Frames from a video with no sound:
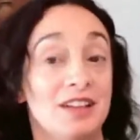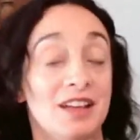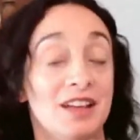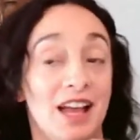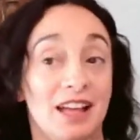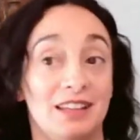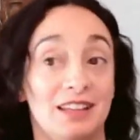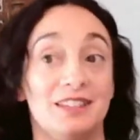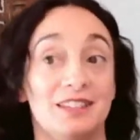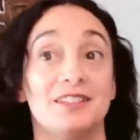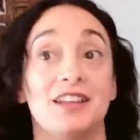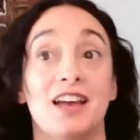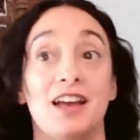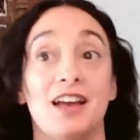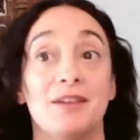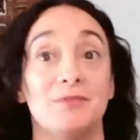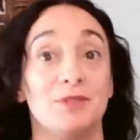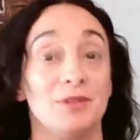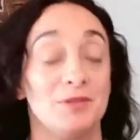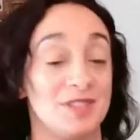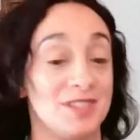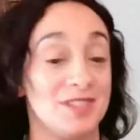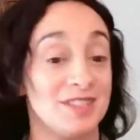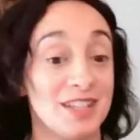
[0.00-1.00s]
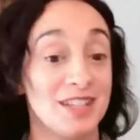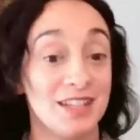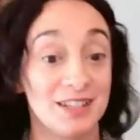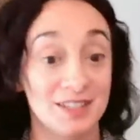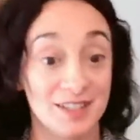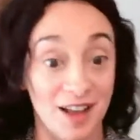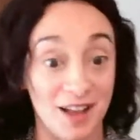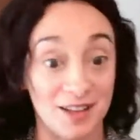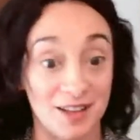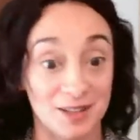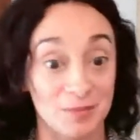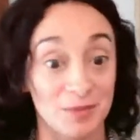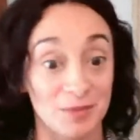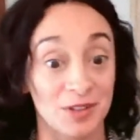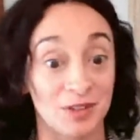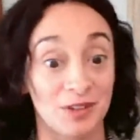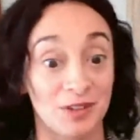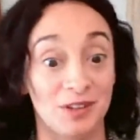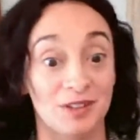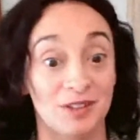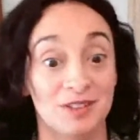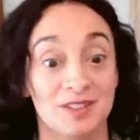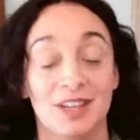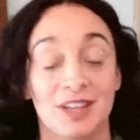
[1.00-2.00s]
at the time it was 6
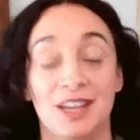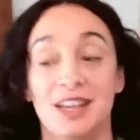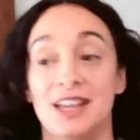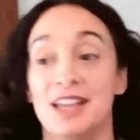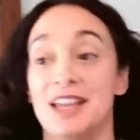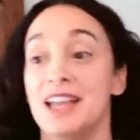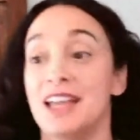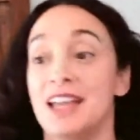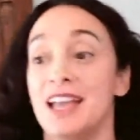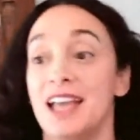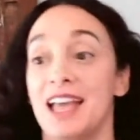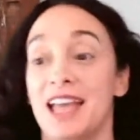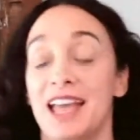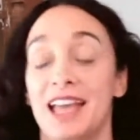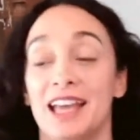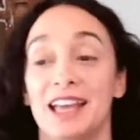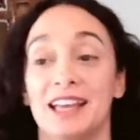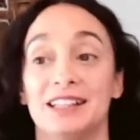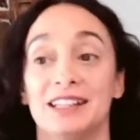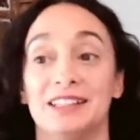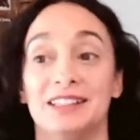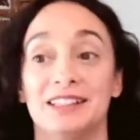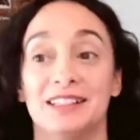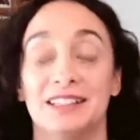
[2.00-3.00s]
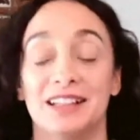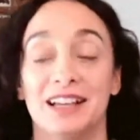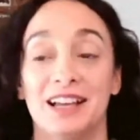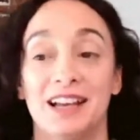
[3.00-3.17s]
hospitals, and